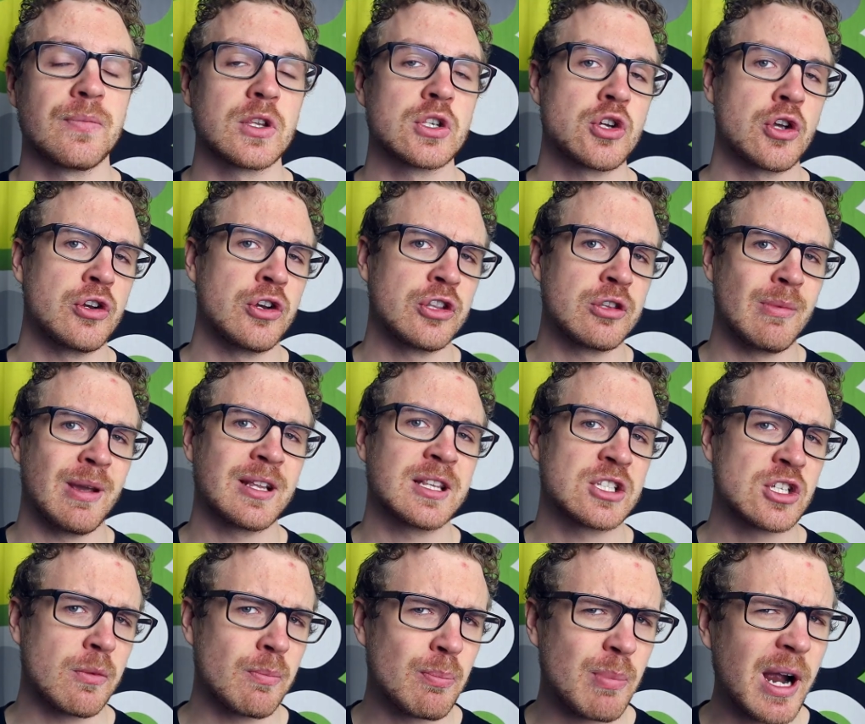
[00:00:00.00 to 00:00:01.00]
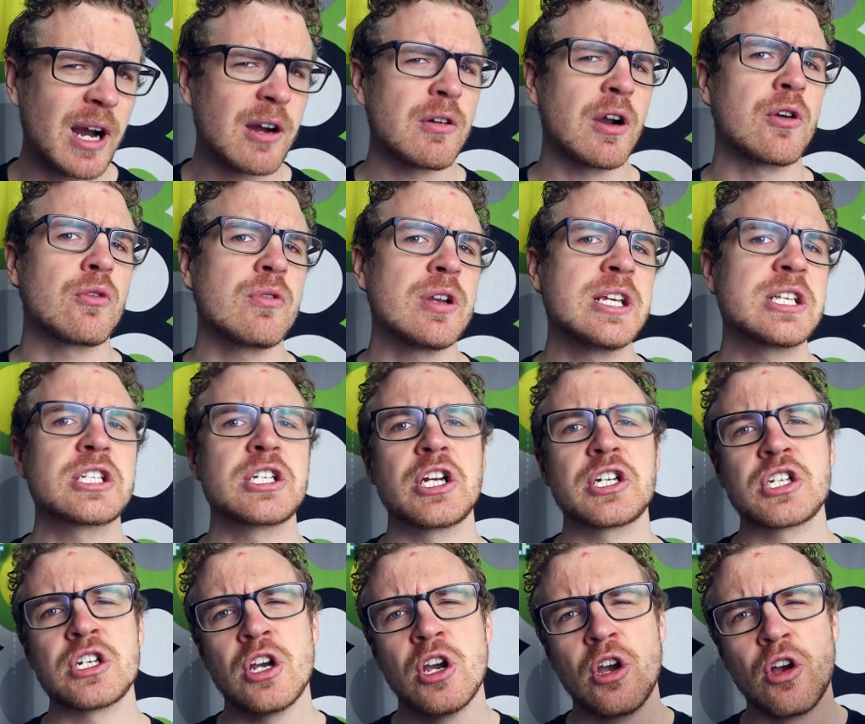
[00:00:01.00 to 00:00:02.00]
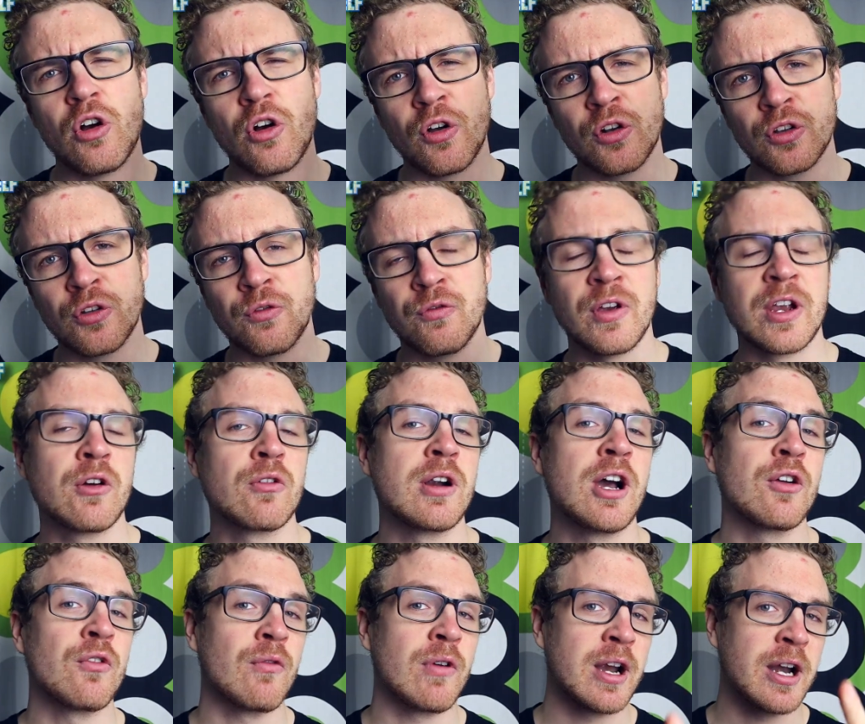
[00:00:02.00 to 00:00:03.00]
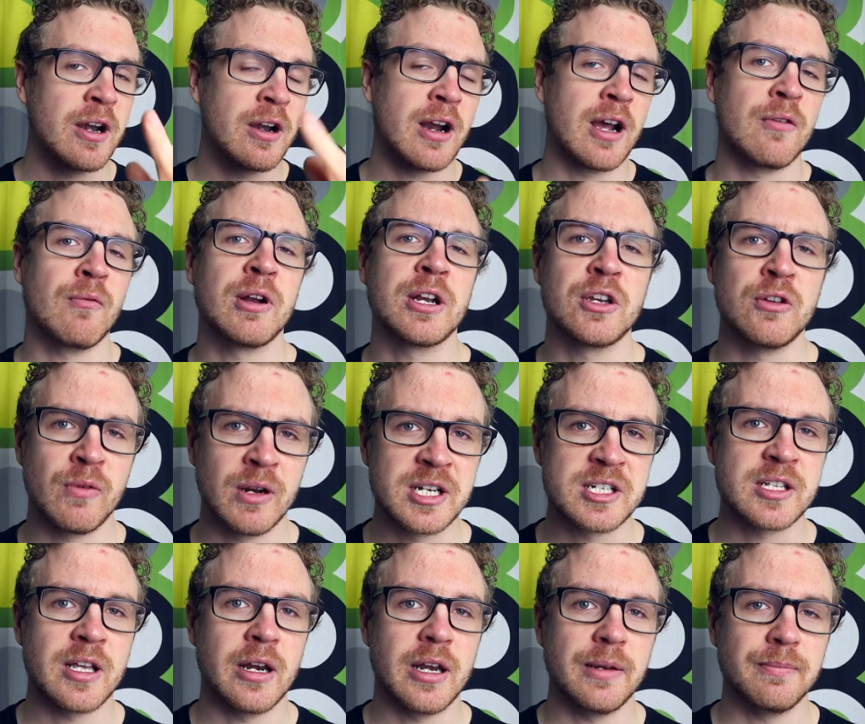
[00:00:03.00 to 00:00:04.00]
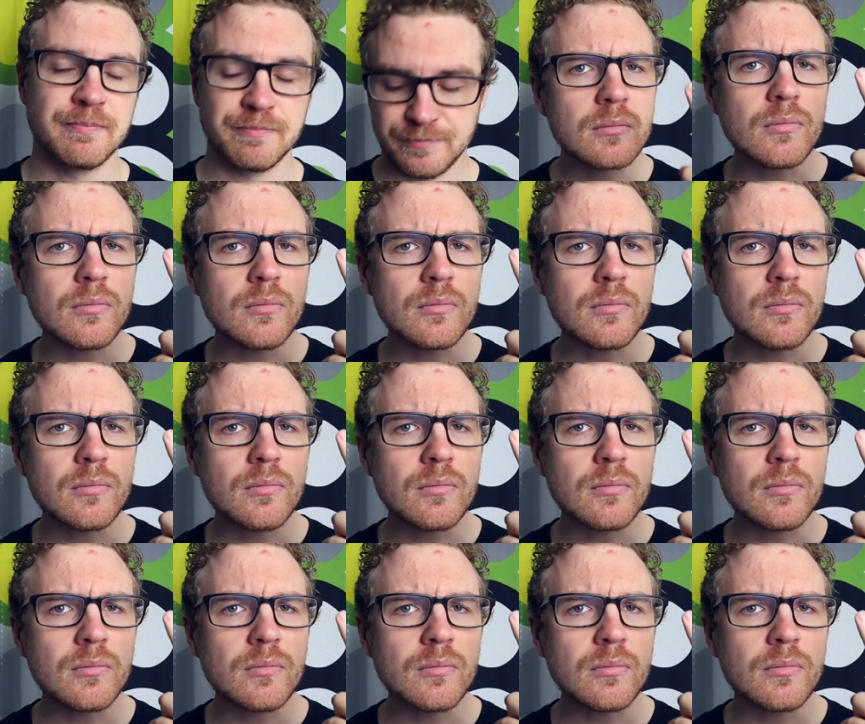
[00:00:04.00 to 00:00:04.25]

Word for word: So you need to make some background research on to figure out where and what you want to study.